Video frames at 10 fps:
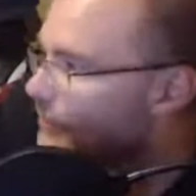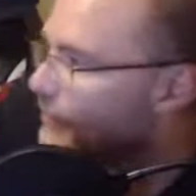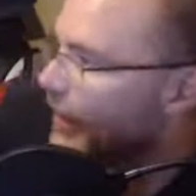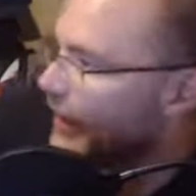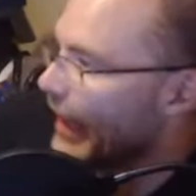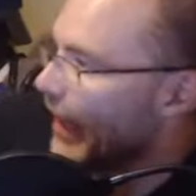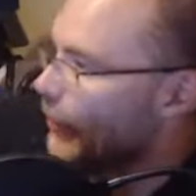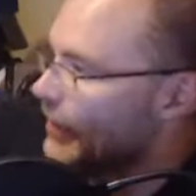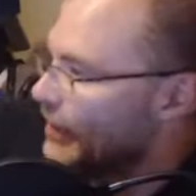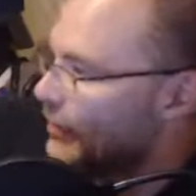Now we're
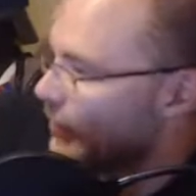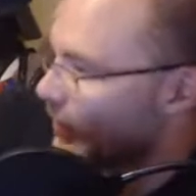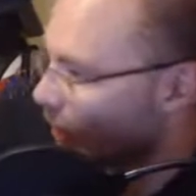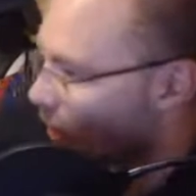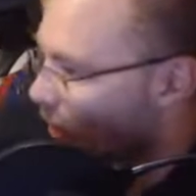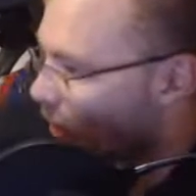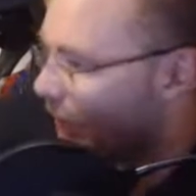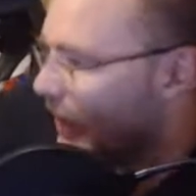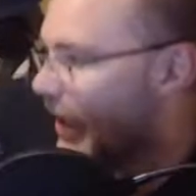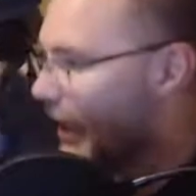dealing with her.
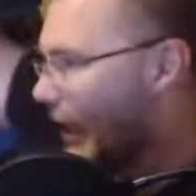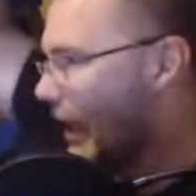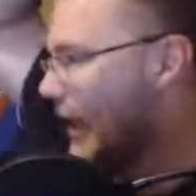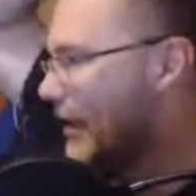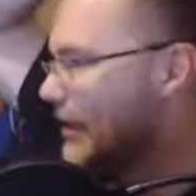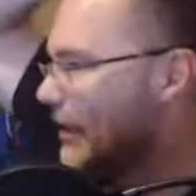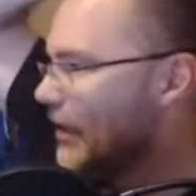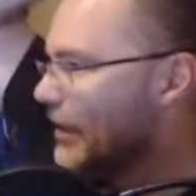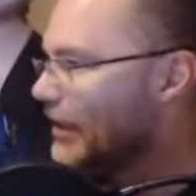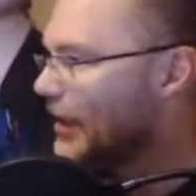And
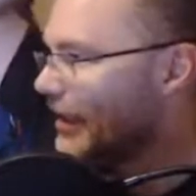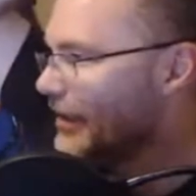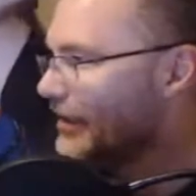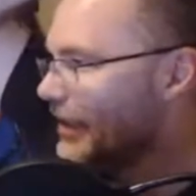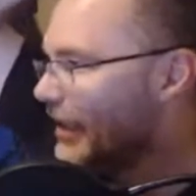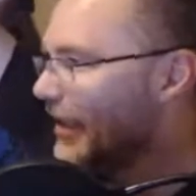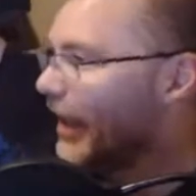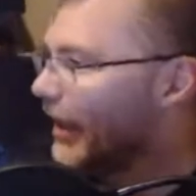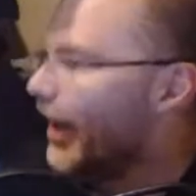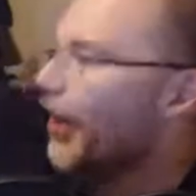
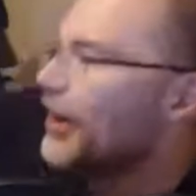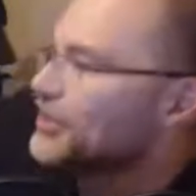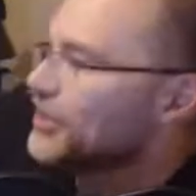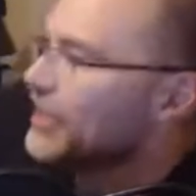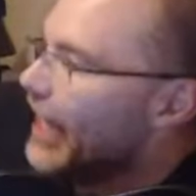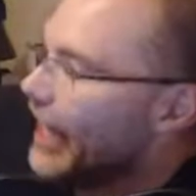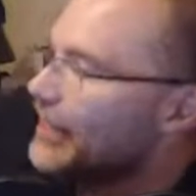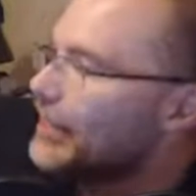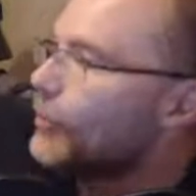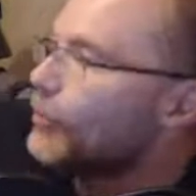honestly, I
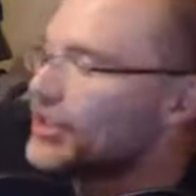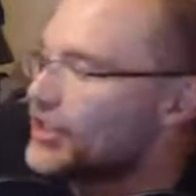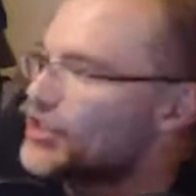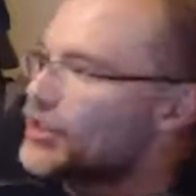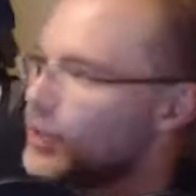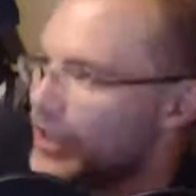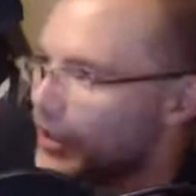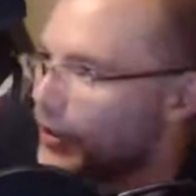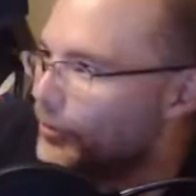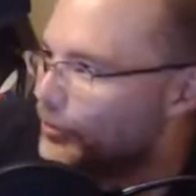think what we should do
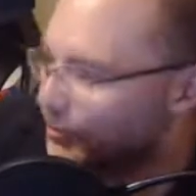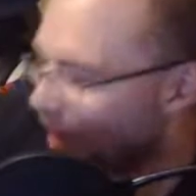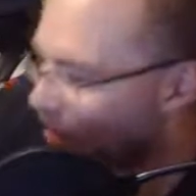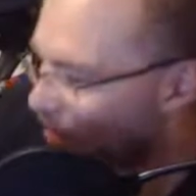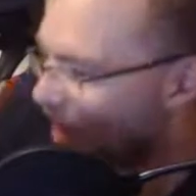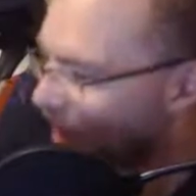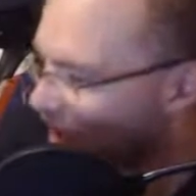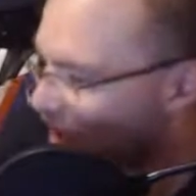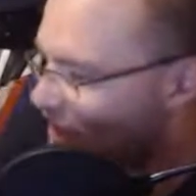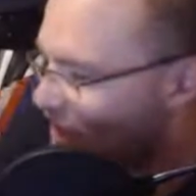here,
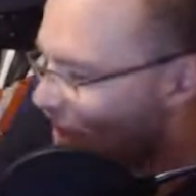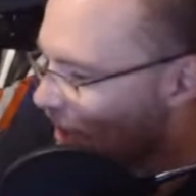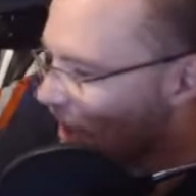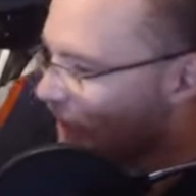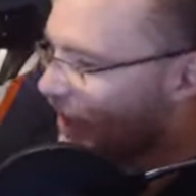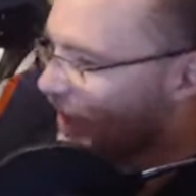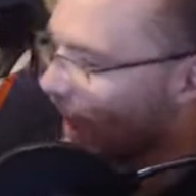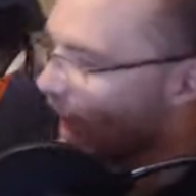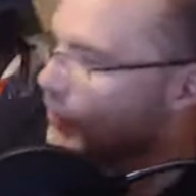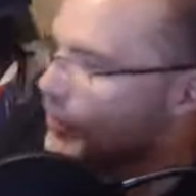because
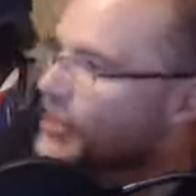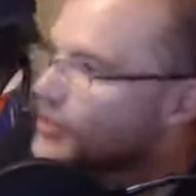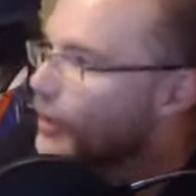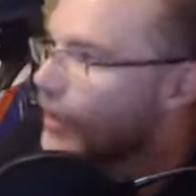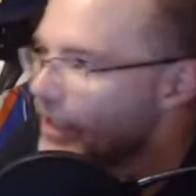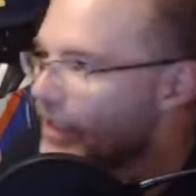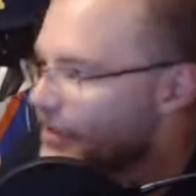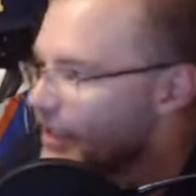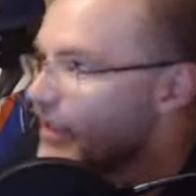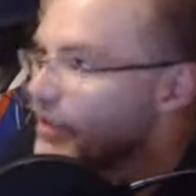I read this book in
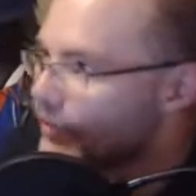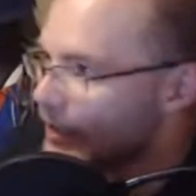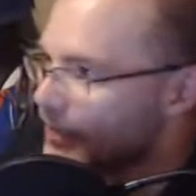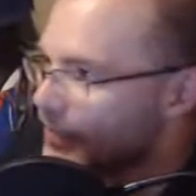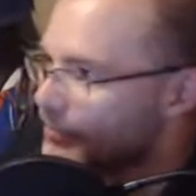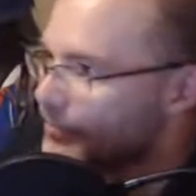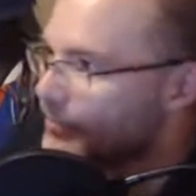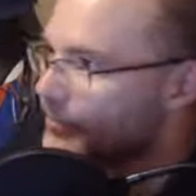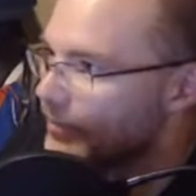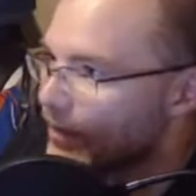1993.
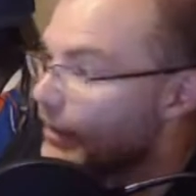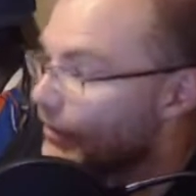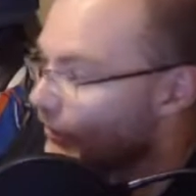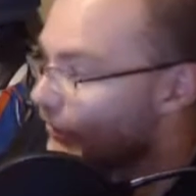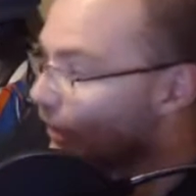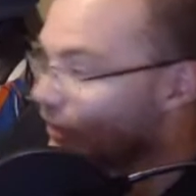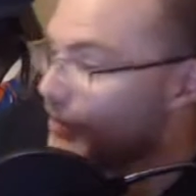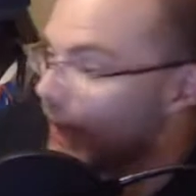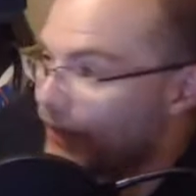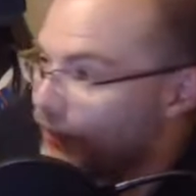It was very
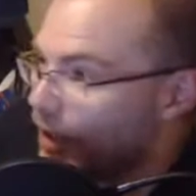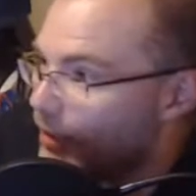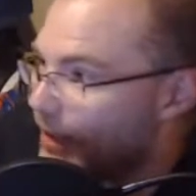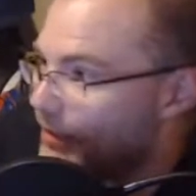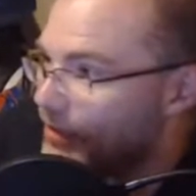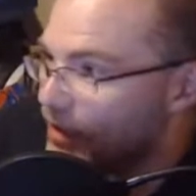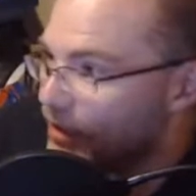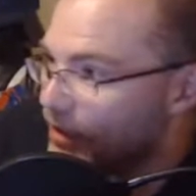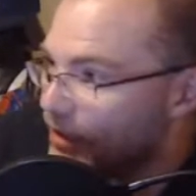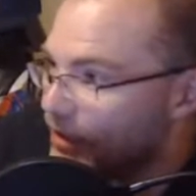impactful on me.
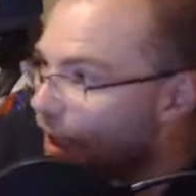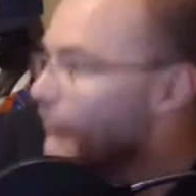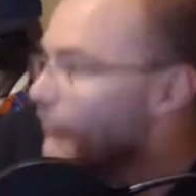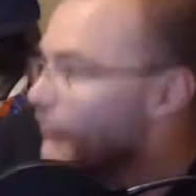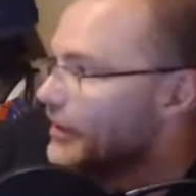Loved it.